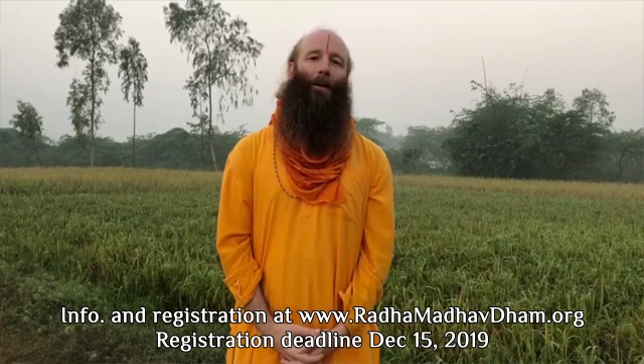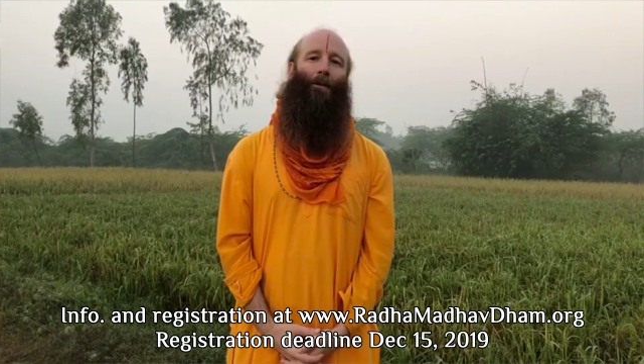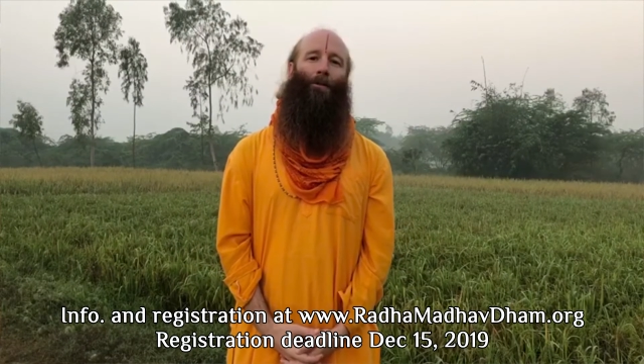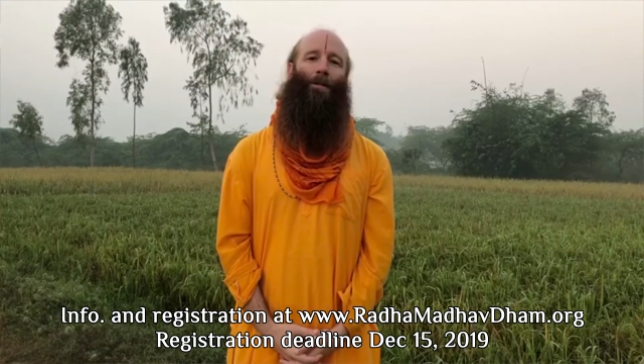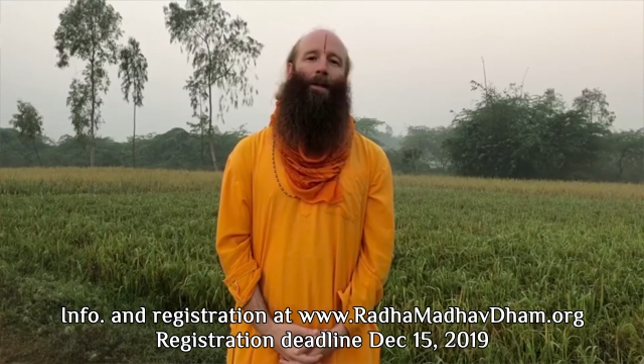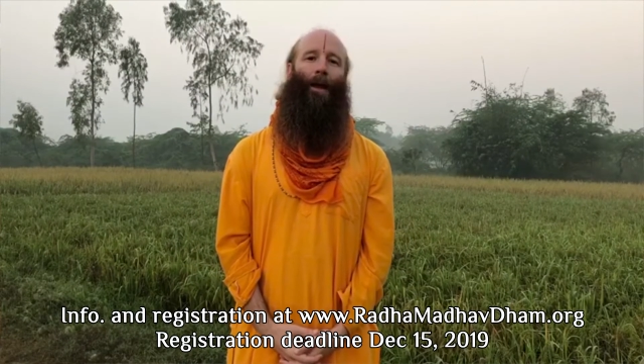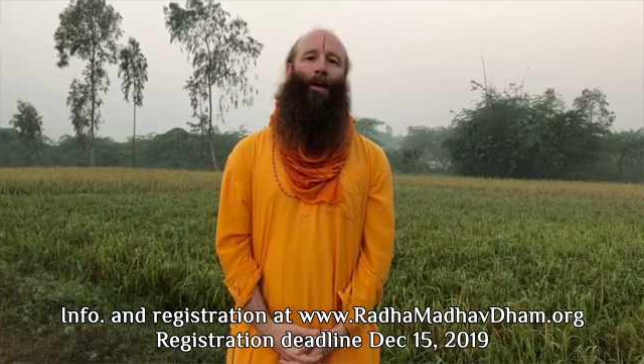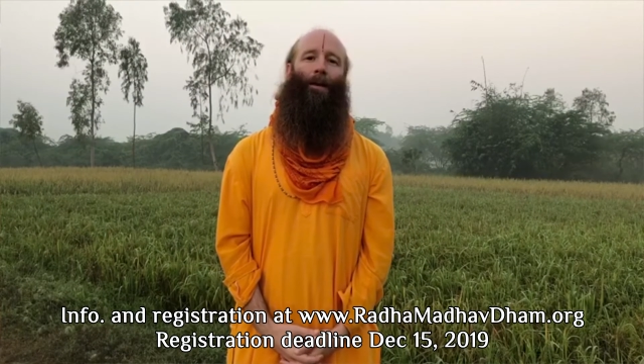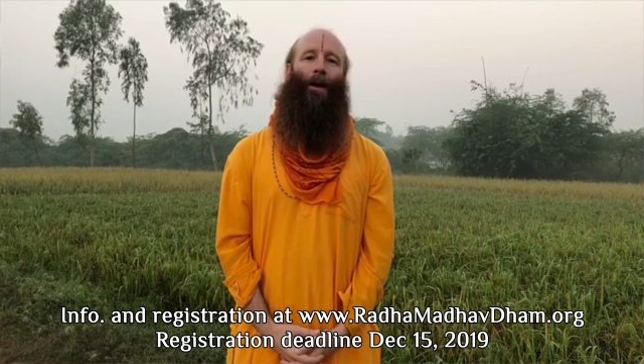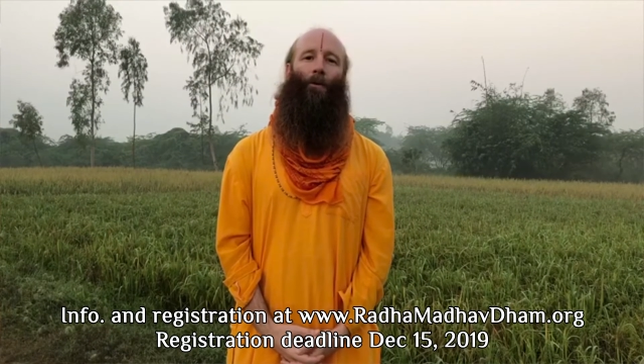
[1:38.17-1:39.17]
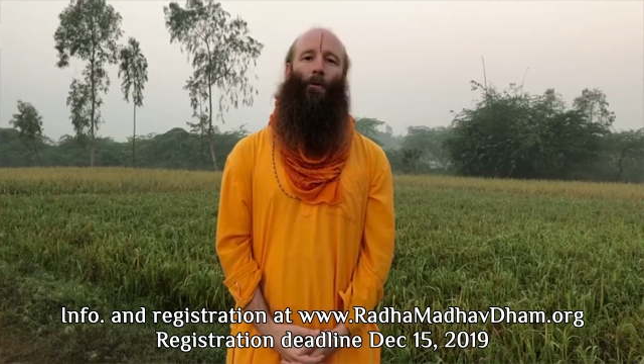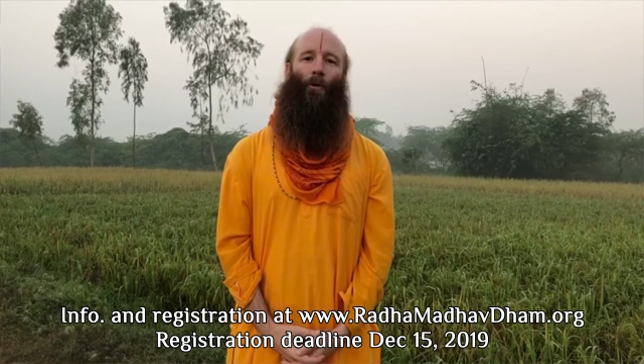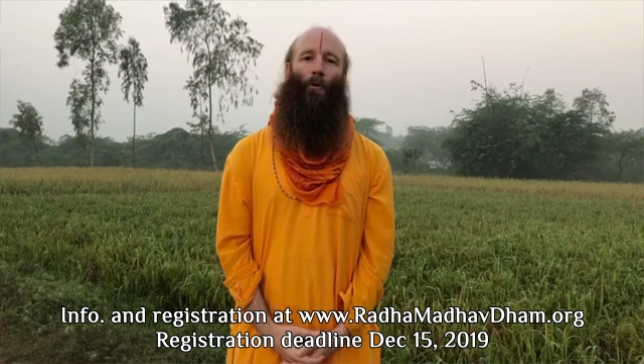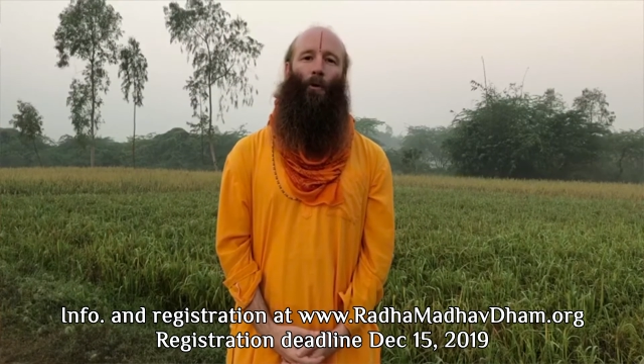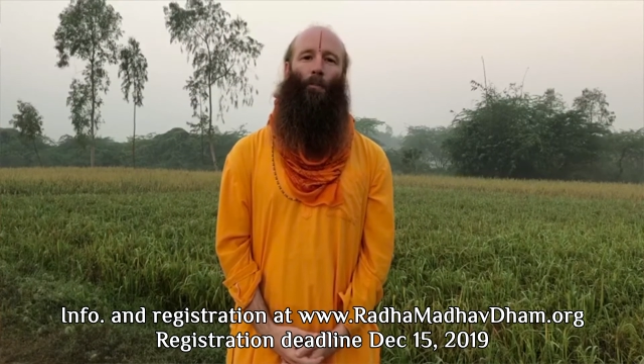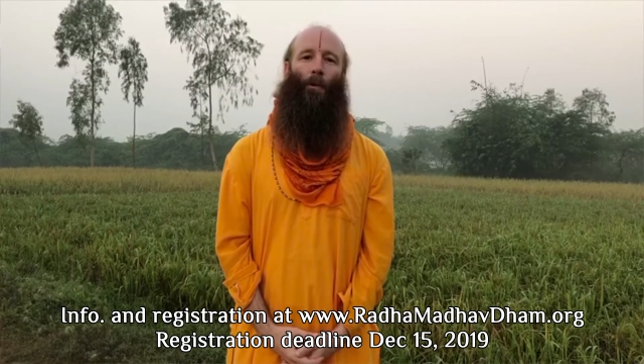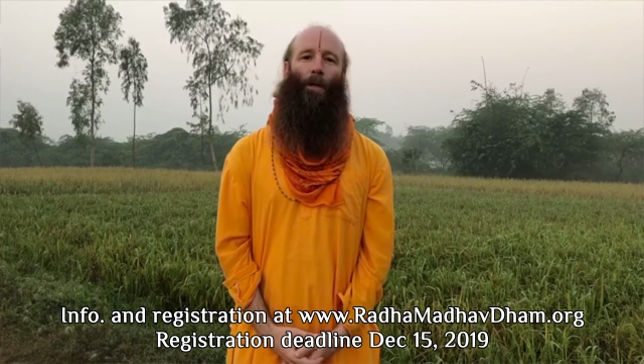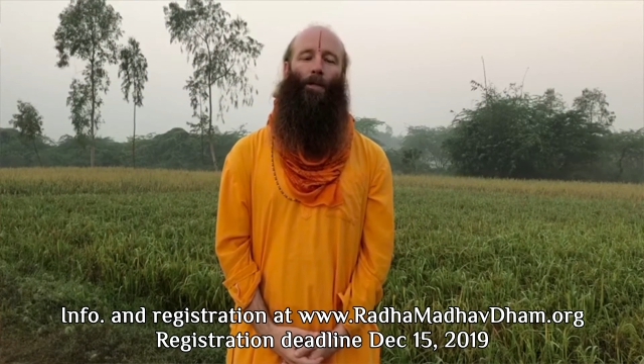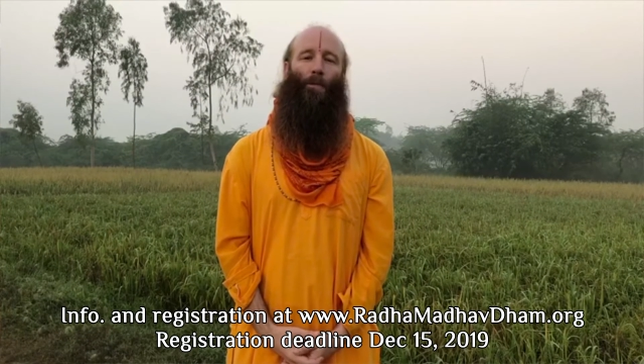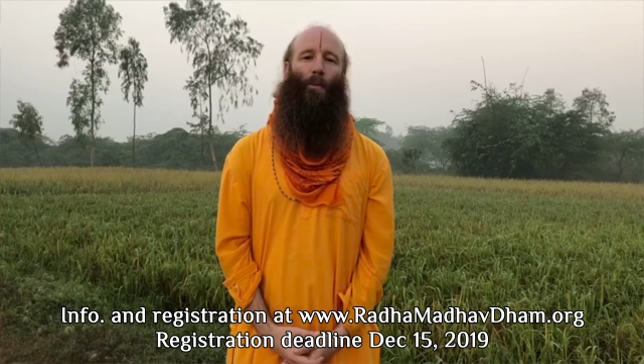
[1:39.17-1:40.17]
understand how to
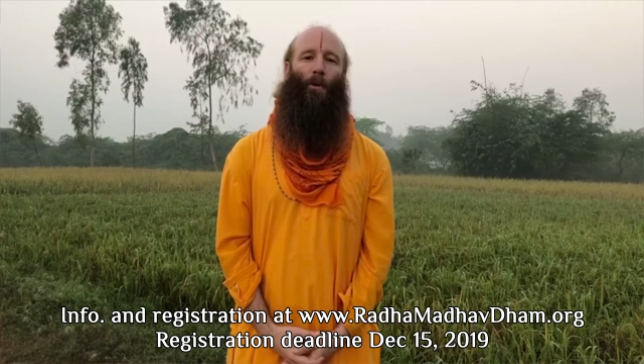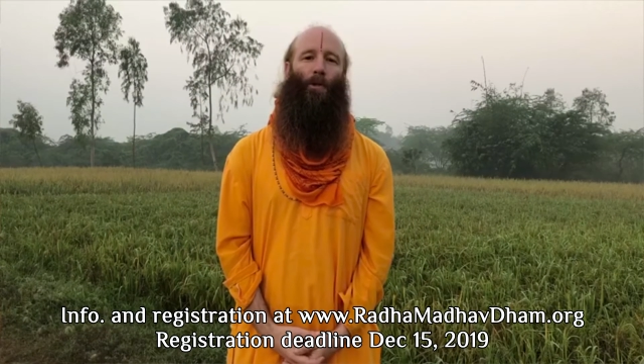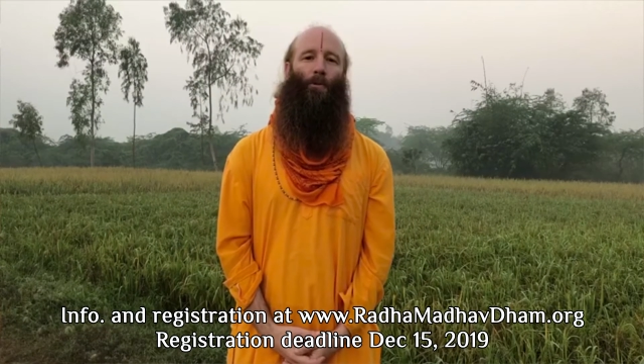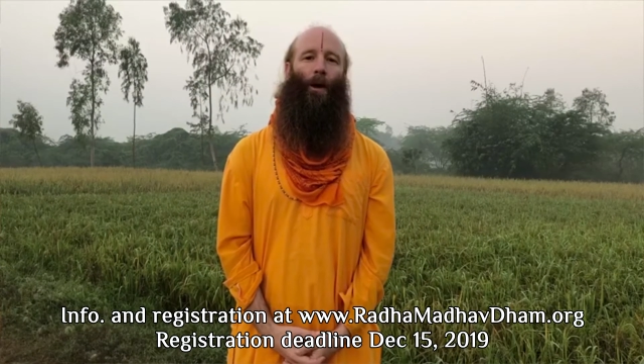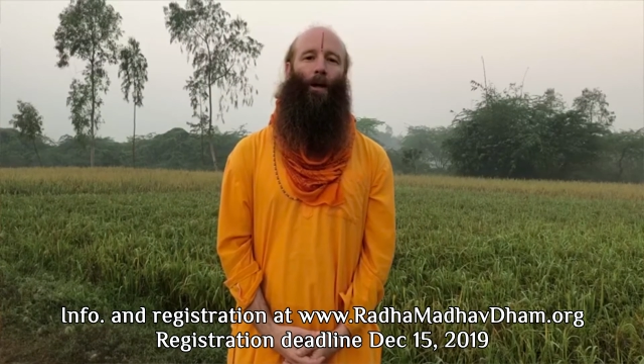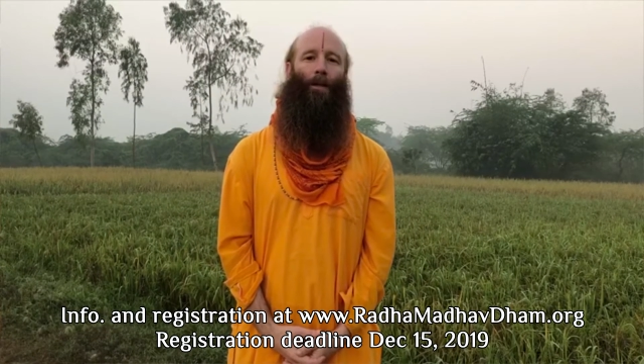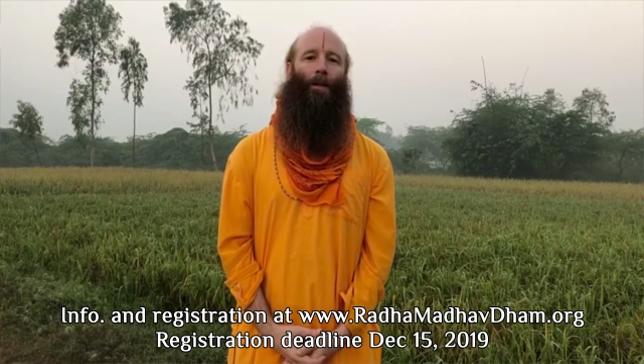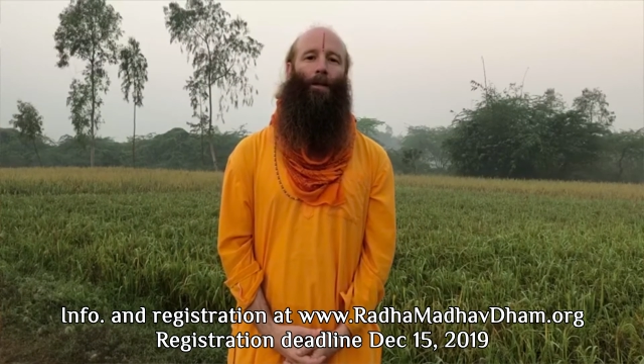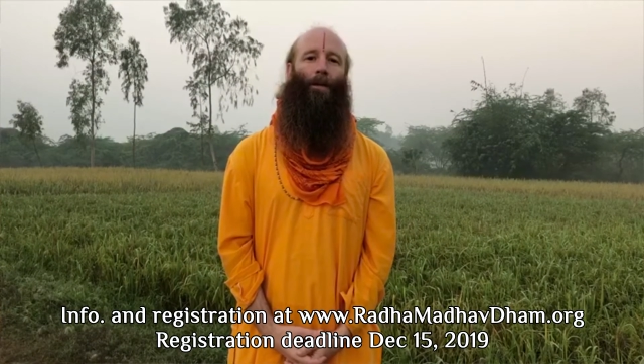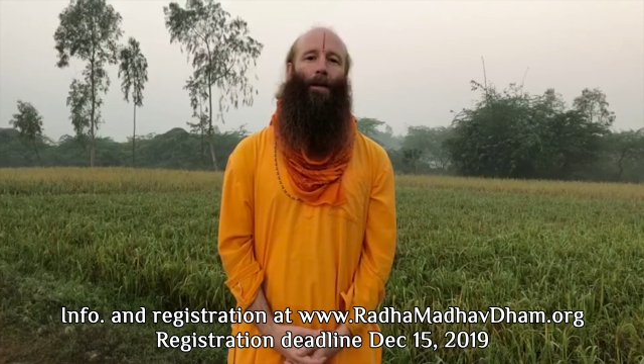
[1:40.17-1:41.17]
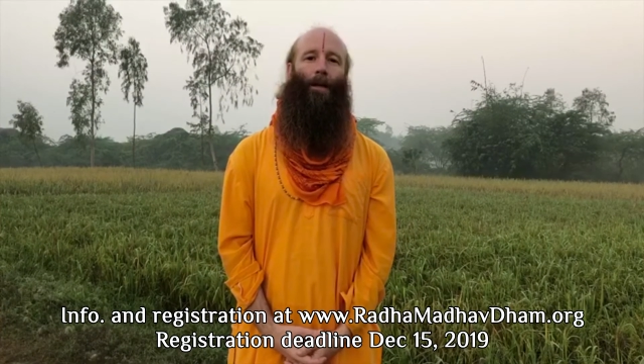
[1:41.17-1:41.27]
incorporate spirituality